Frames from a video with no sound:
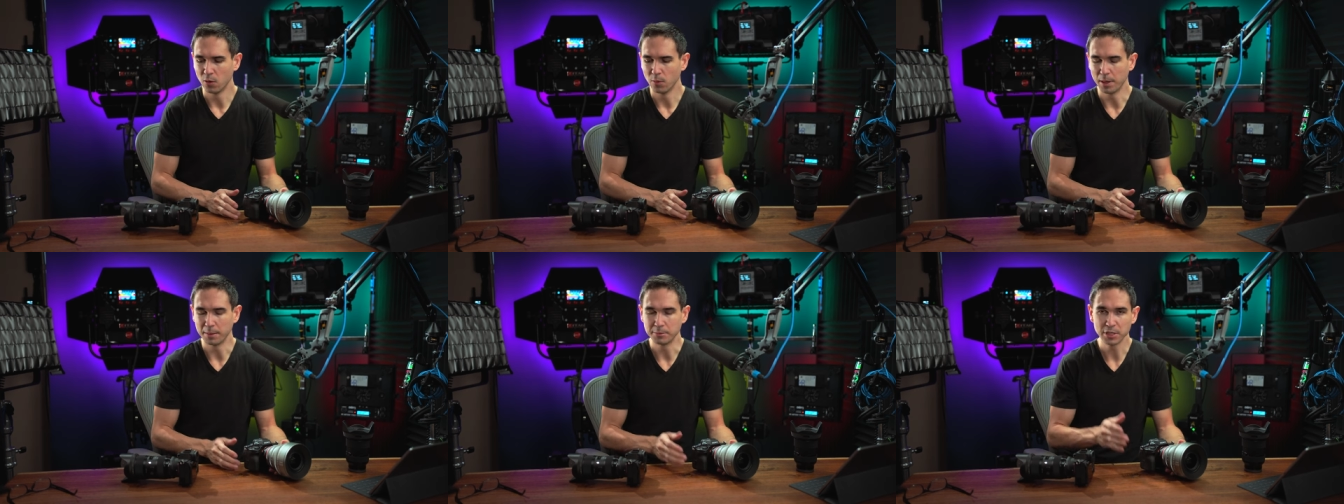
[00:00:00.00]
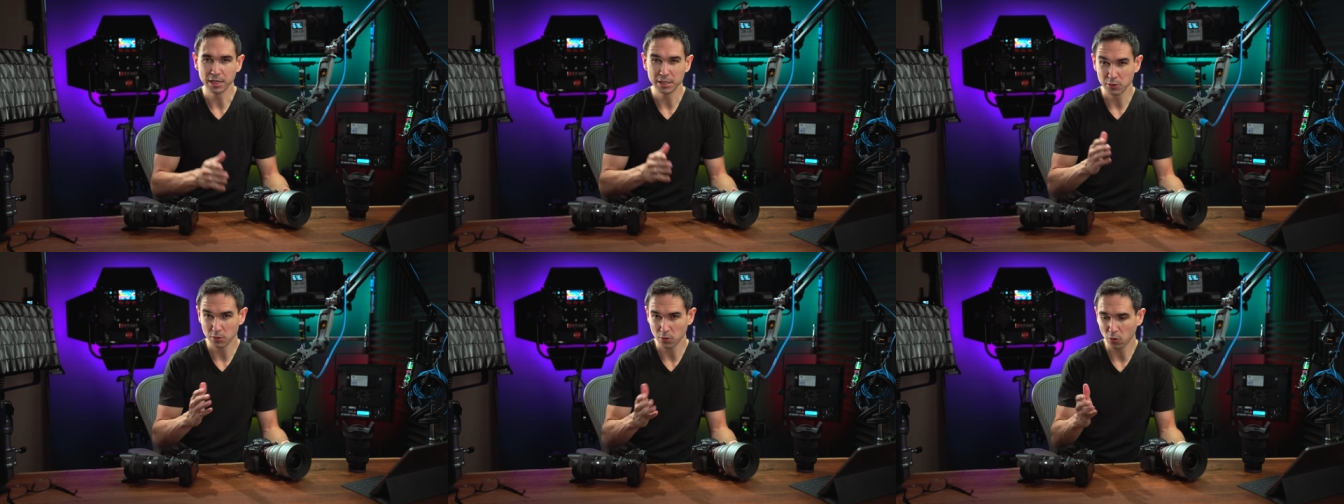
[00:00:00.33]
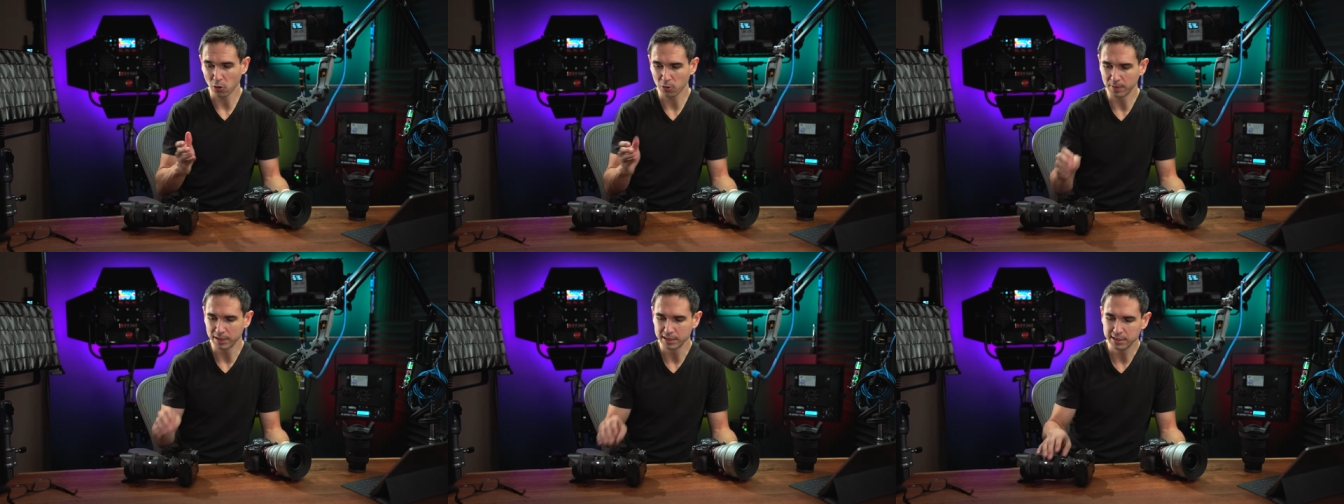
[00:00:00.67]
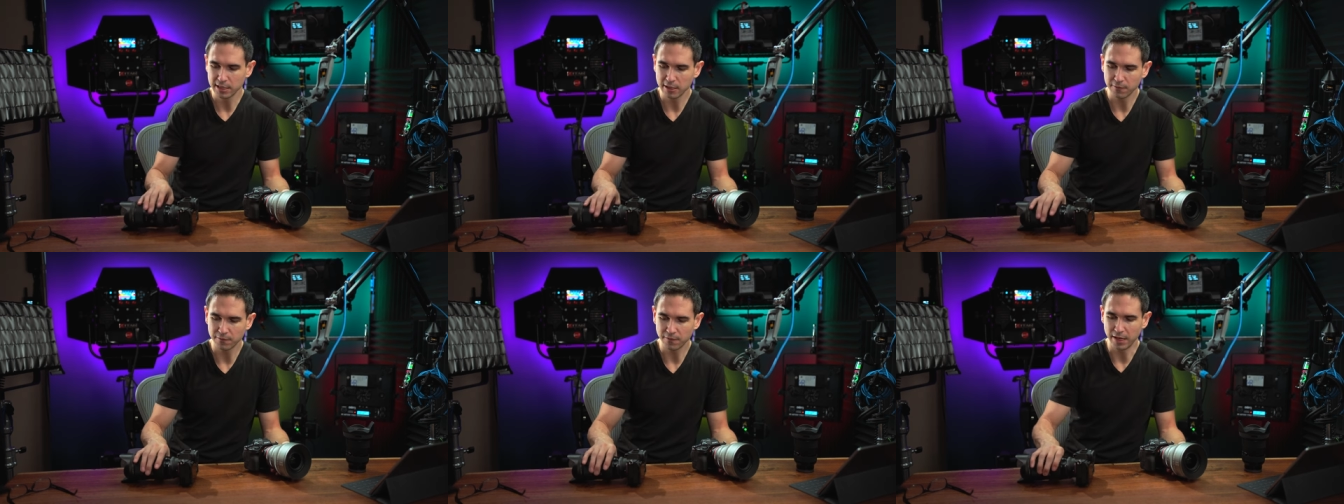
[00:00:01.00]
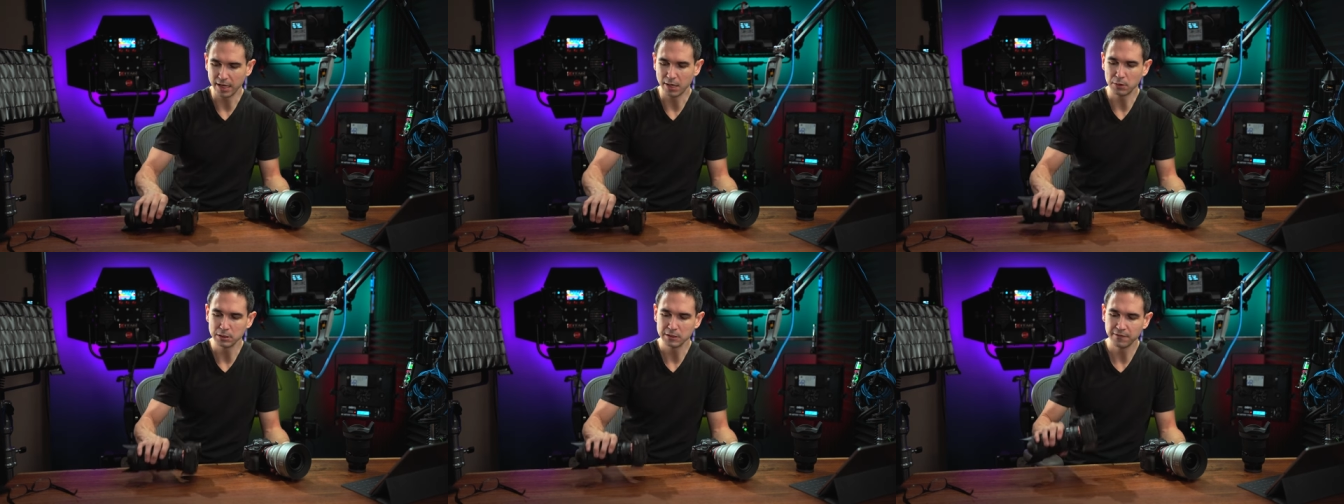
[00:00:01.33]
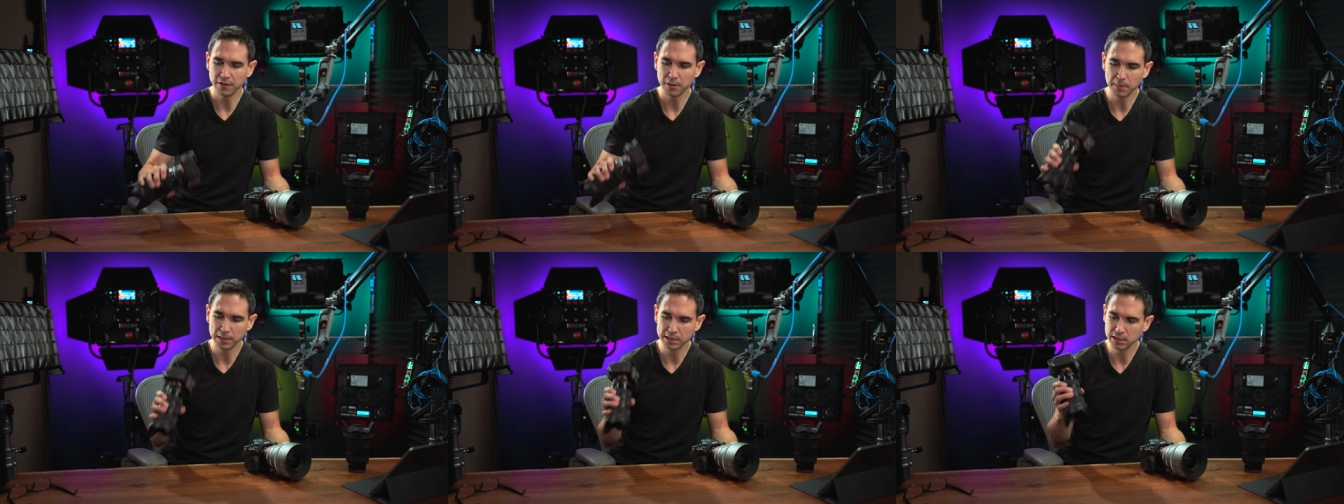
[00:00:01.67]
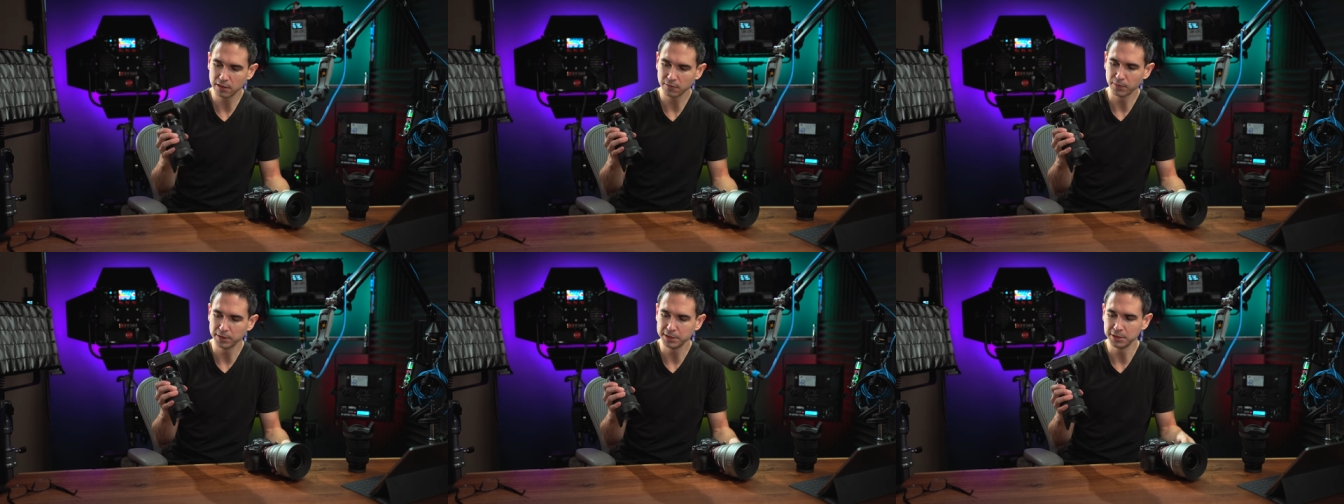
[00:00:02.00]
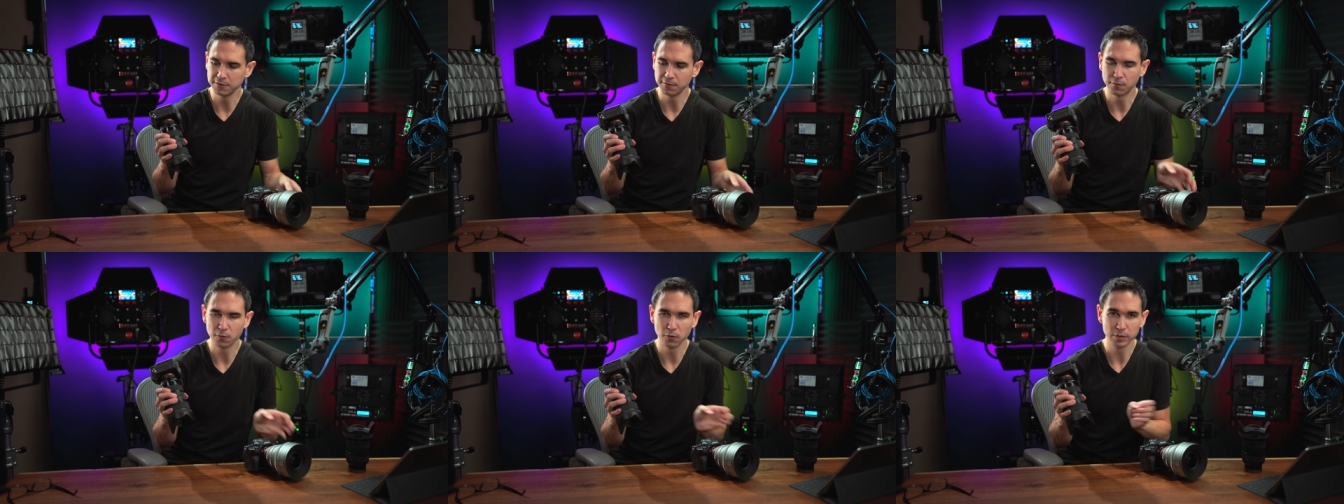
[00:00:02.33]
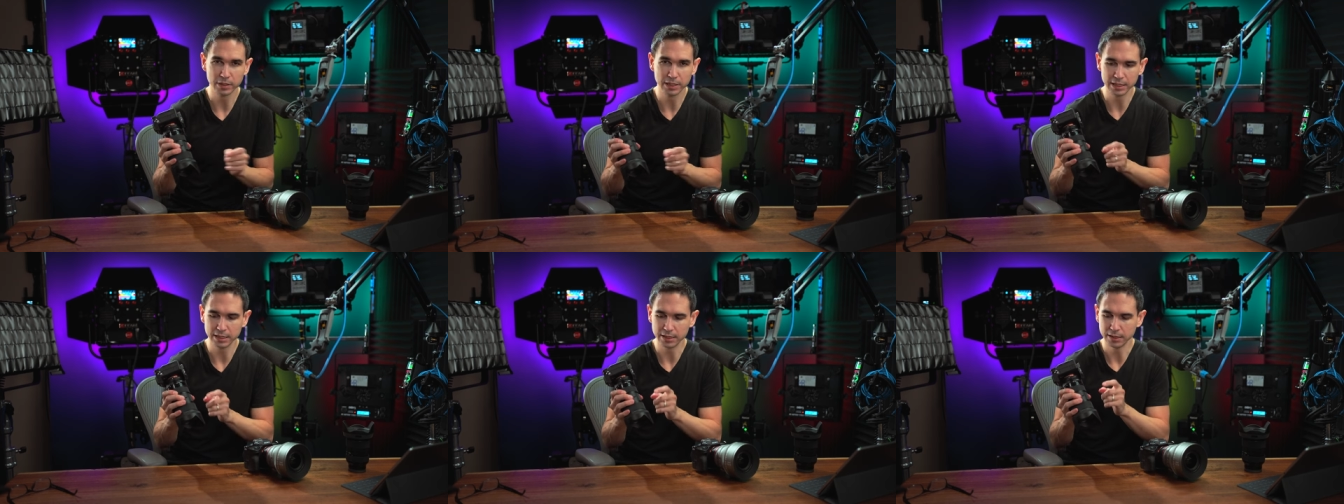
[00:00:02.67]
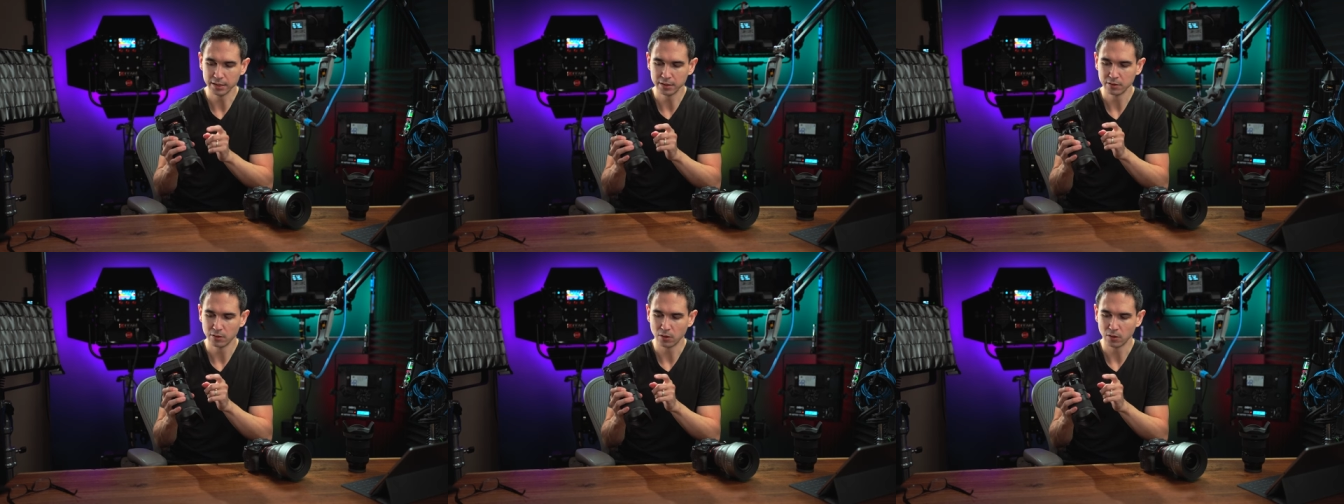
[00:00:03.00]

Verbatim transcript: When I'm trying to record myself, I always found myself reaching for the